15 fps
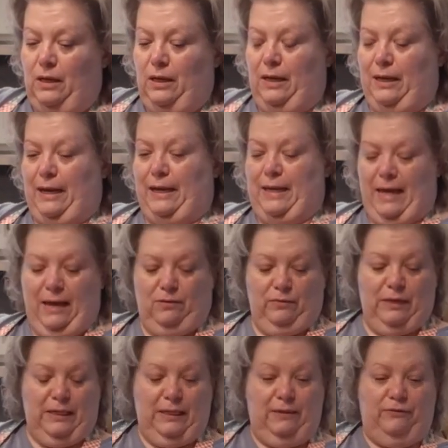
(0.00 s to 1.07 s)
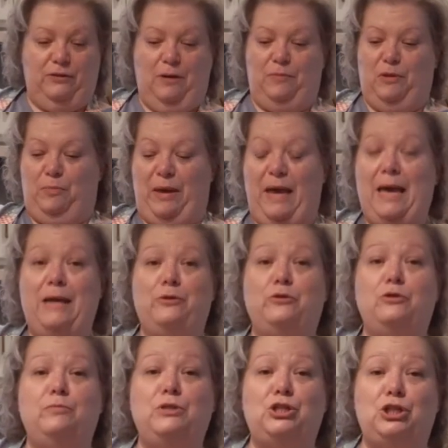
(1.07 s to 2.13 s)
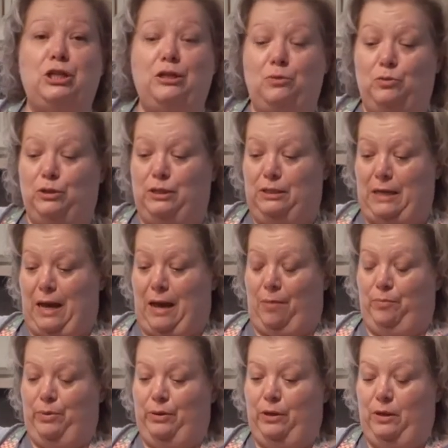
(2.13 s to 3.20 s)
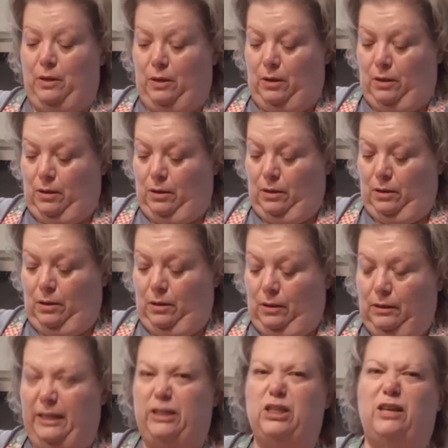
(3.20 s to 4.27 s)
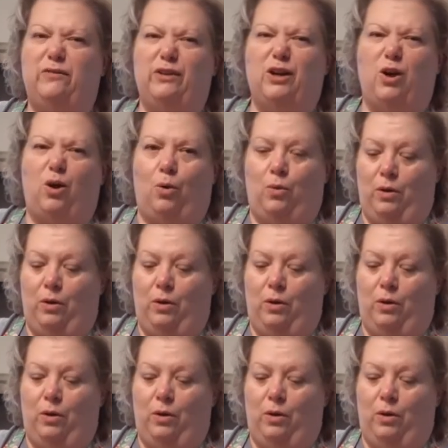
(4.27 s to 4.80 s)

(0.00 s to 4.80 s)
And I can't really lift up the pan or the machine will stop. Let's give it a go.